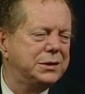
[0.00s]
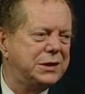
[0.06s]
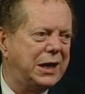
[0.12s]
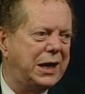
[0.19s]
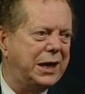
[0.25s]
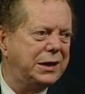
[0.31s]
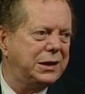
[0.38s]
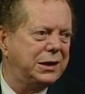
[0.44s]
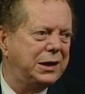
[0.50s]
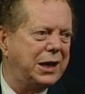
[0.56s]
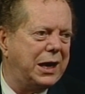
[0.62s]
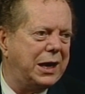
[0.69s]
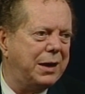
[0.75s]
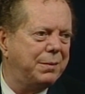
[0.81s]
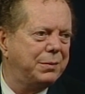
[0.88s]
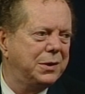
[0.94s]
that's
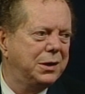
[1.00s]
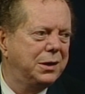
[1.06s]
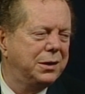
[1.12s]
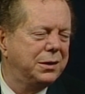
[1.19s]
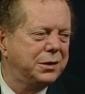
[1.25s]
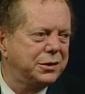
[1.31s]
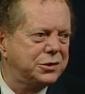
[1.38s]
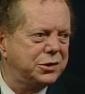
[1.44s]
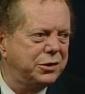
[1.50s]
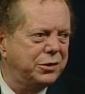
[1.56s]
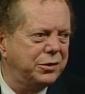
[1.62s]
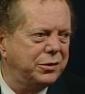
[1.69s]
handicapped, that's